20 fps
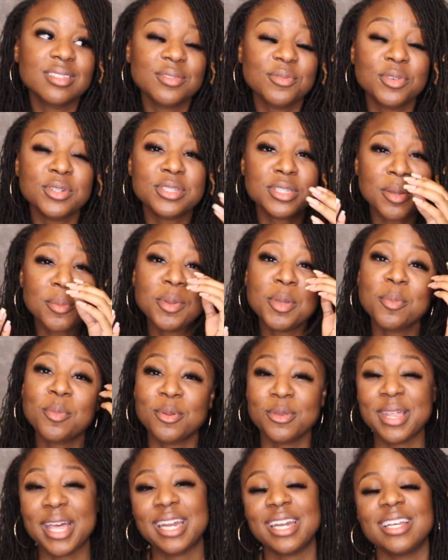for some
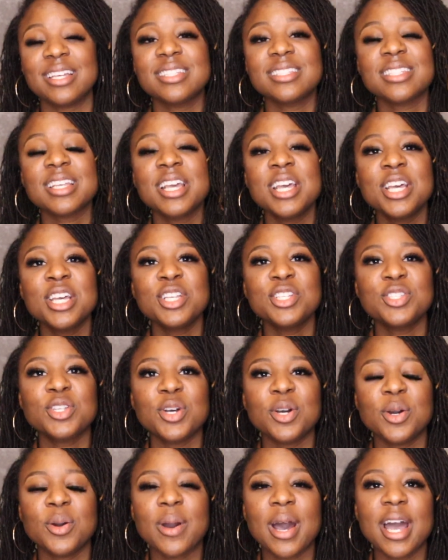people that is.
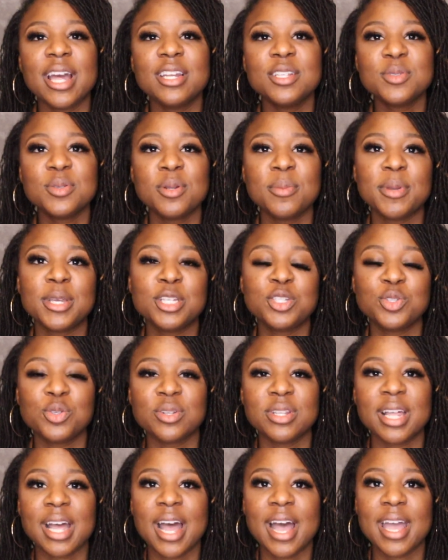So I just want to make sure
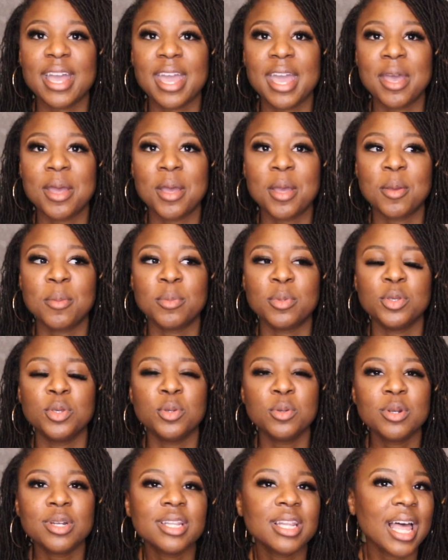that I am
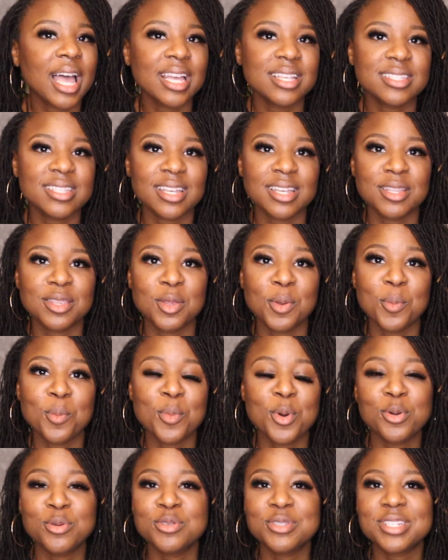utilizing the
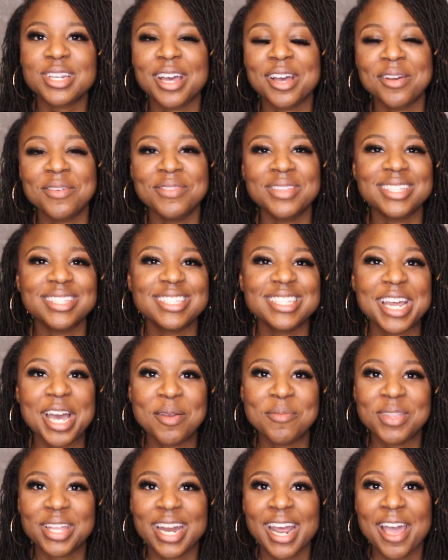most of this
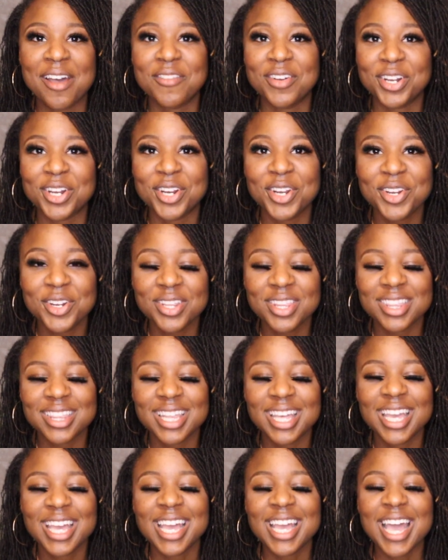time that I have on earth,
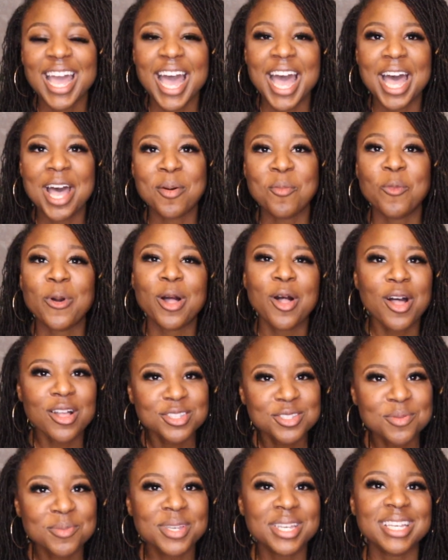while
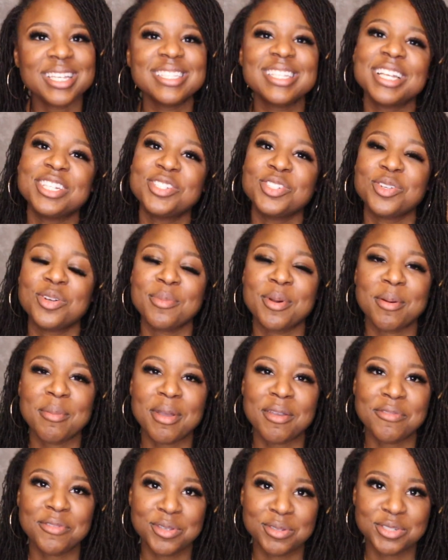also being intentional about
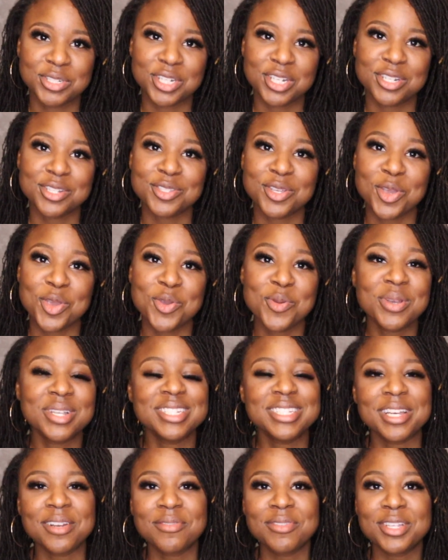my future. So you
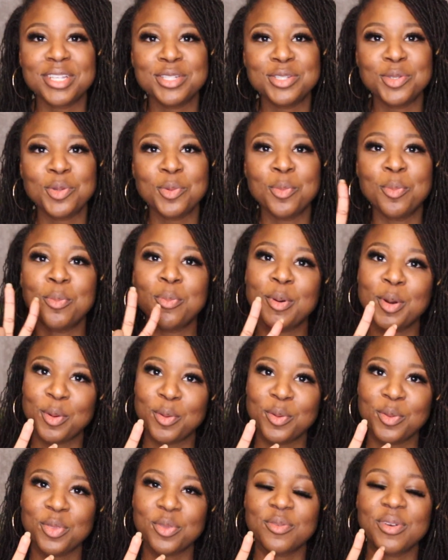can definitely do
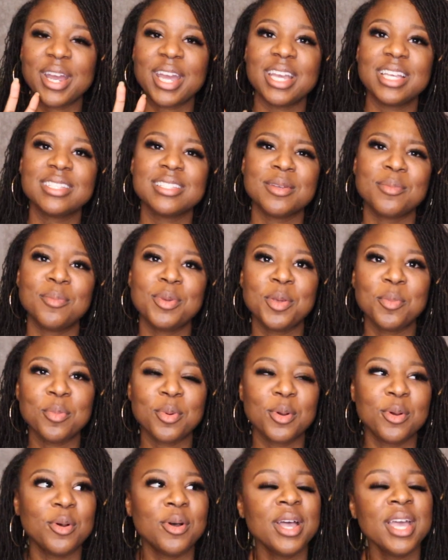both, right? Some
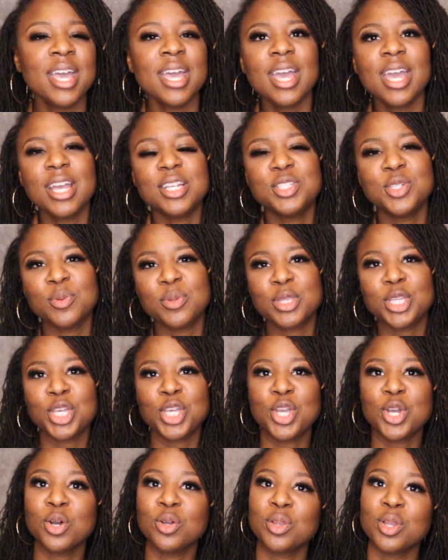people hit you with the
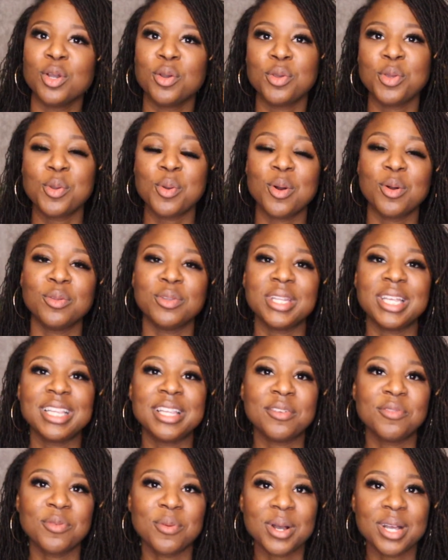YOLO, you only
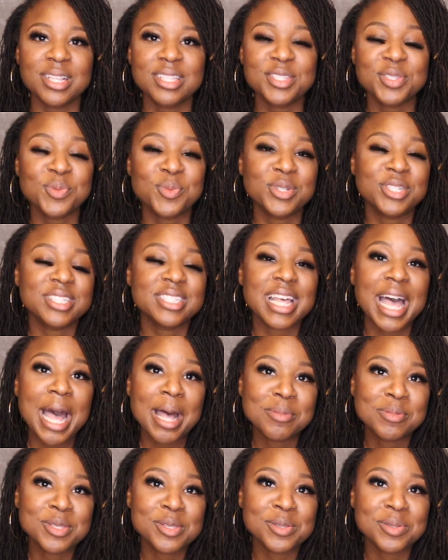live once, which is
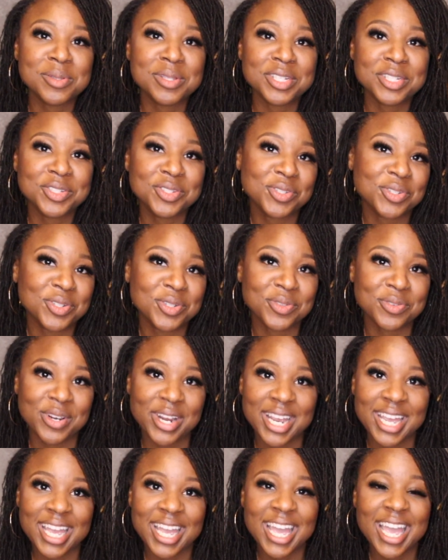absolutely true,
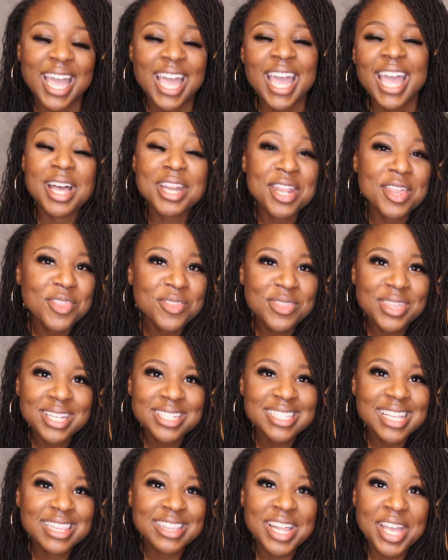right? Another thing
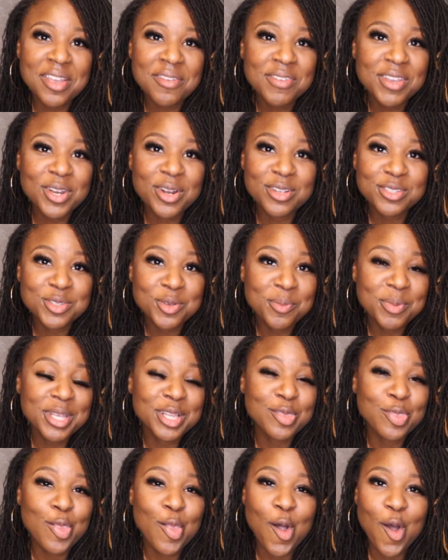is that life can also
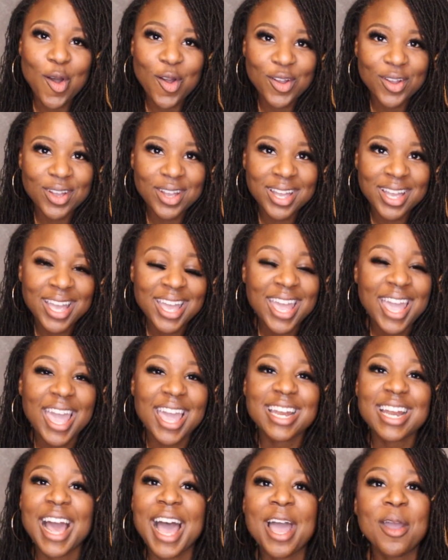be long.
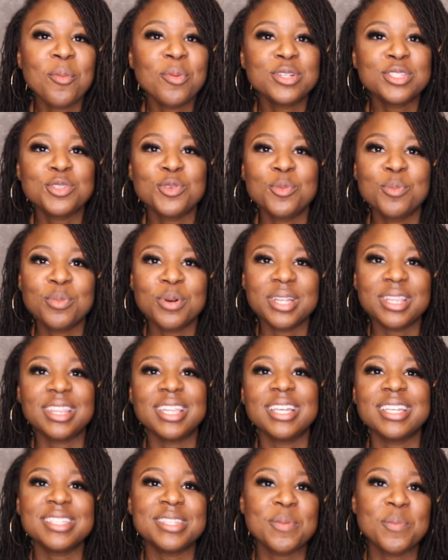And I want to put
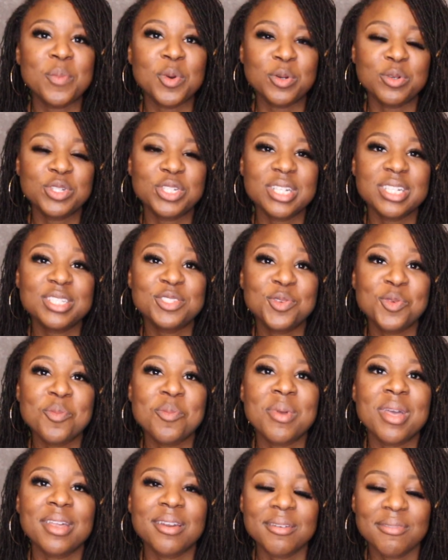things in motion to
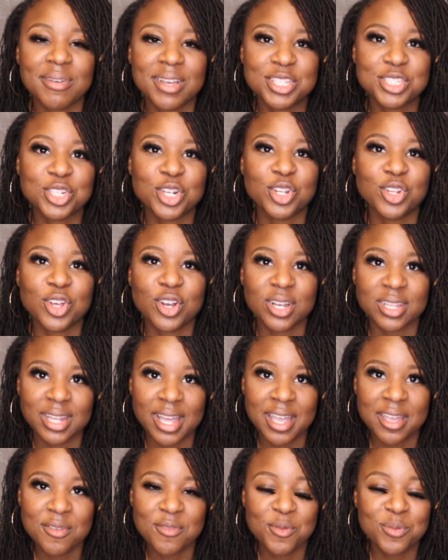manifest a long
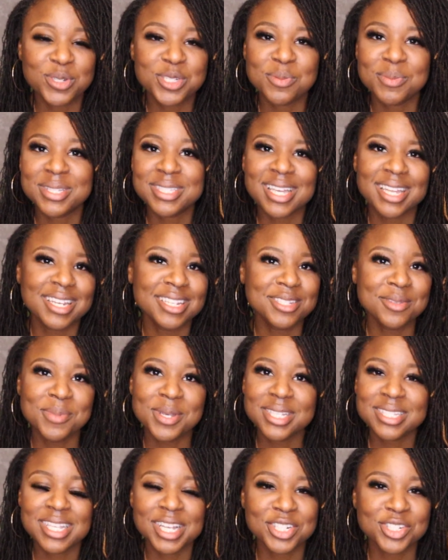life, which means I need to be
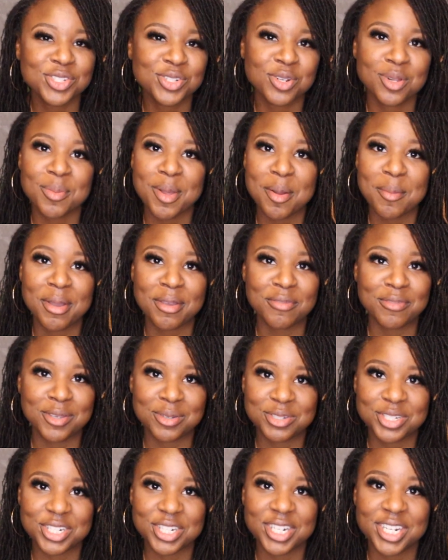intentional about my
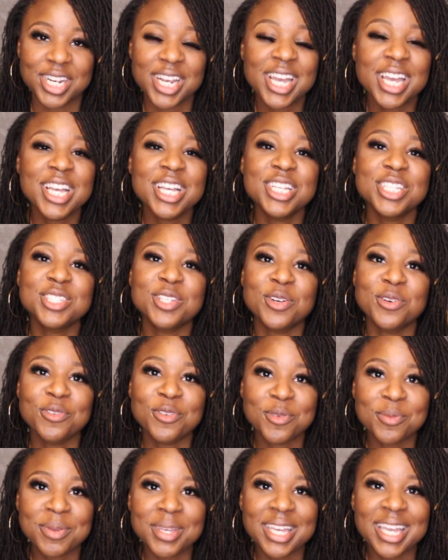future. So
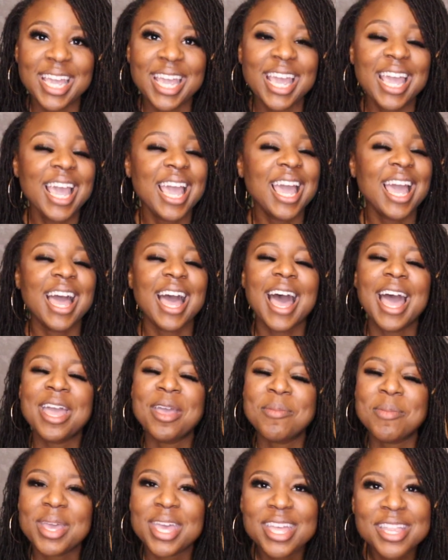for me, I
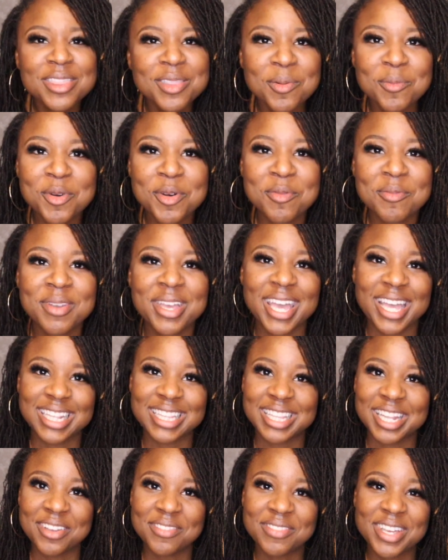am in the moment
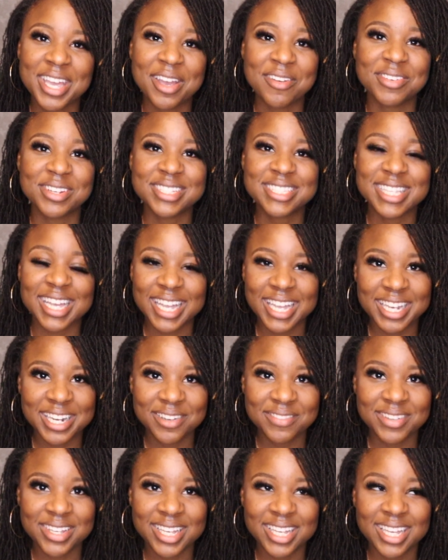and loving every second
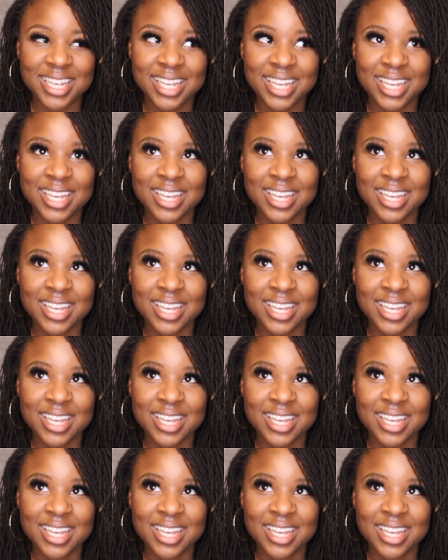of it.